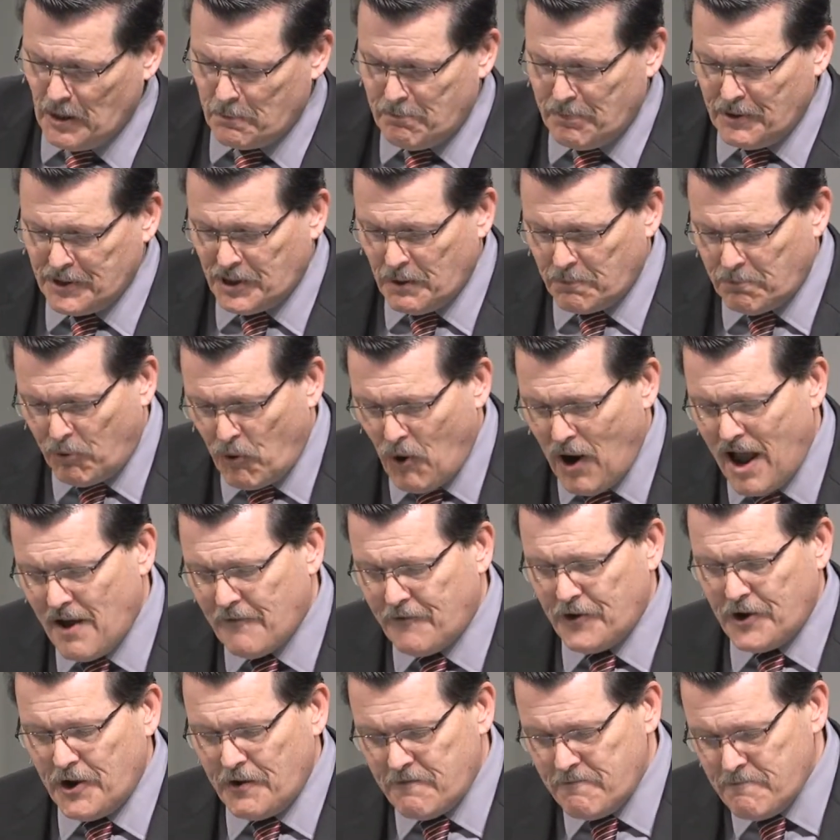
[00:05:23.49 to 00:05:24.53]
but the
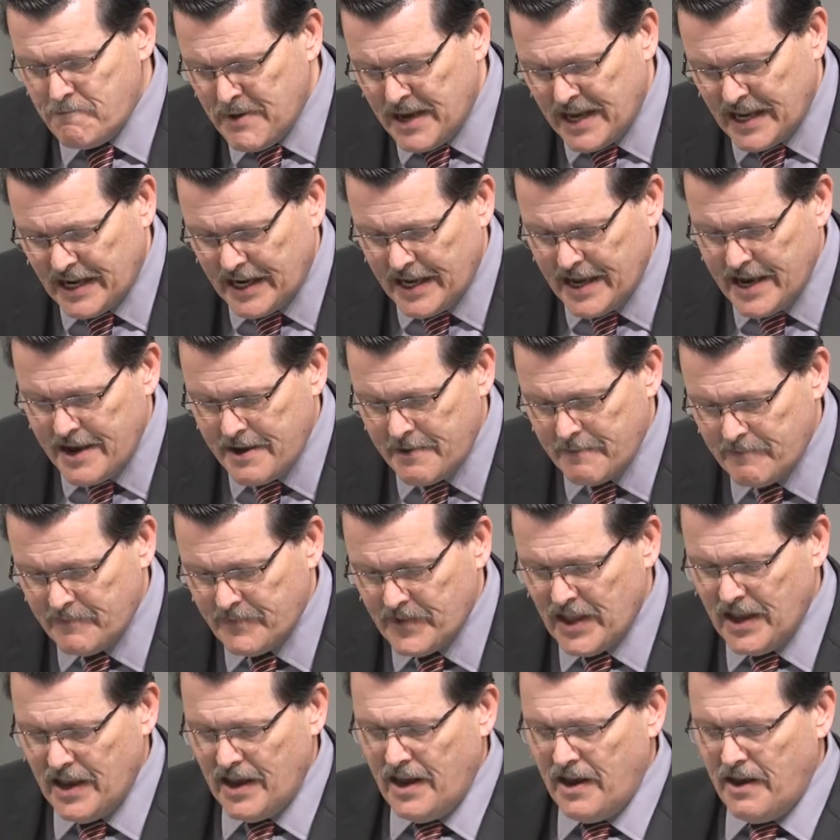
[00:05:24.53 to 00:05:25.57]
profit of many,
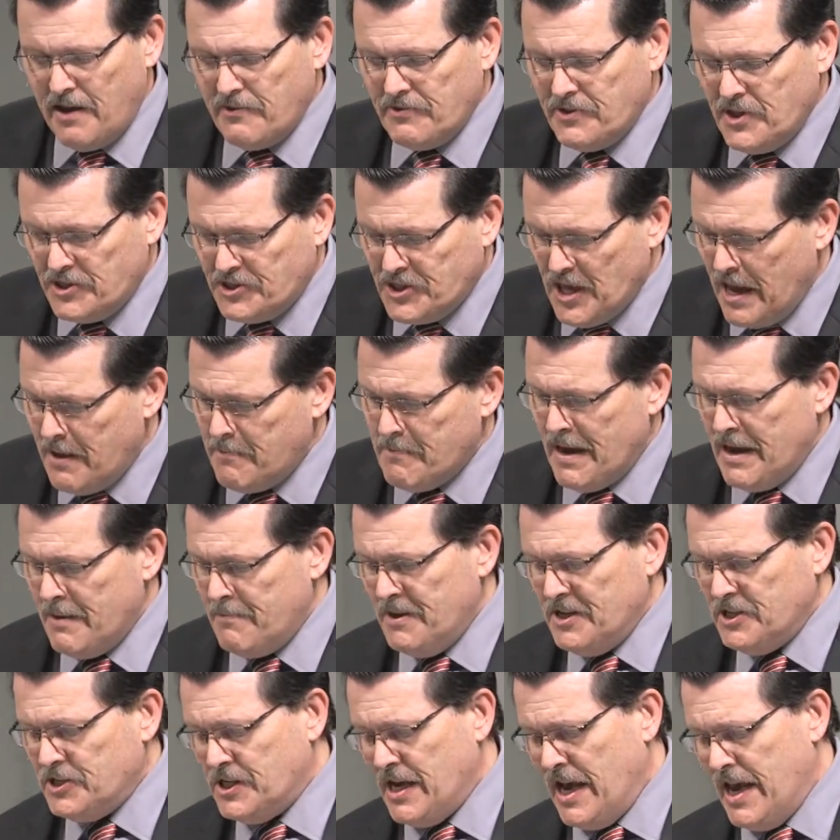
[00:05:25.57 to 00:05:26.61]
that they may
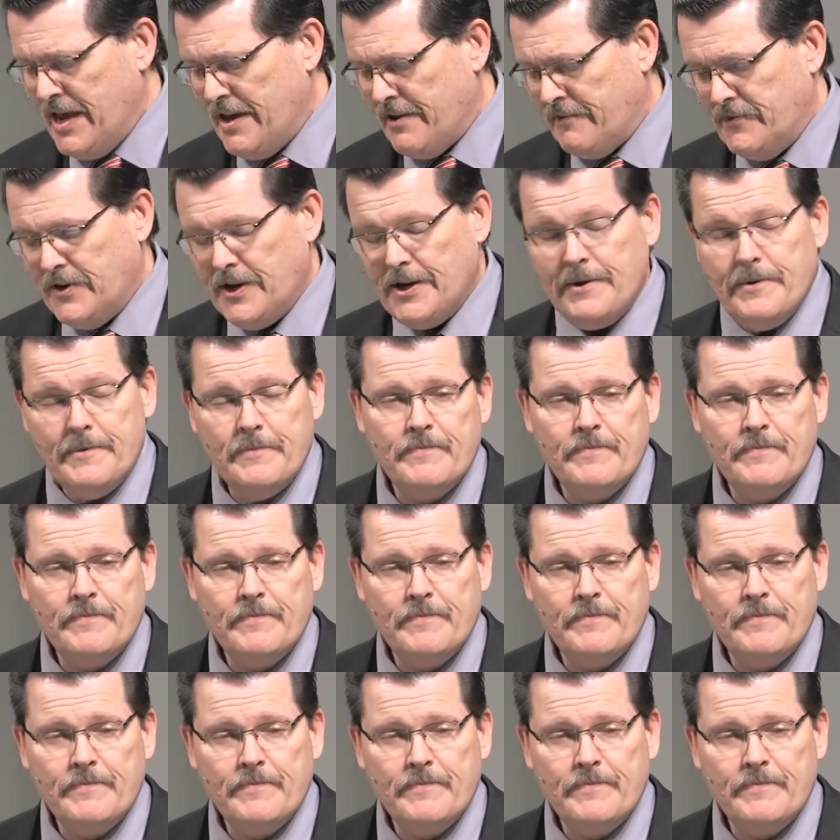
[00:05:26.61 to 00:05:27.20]
be saved.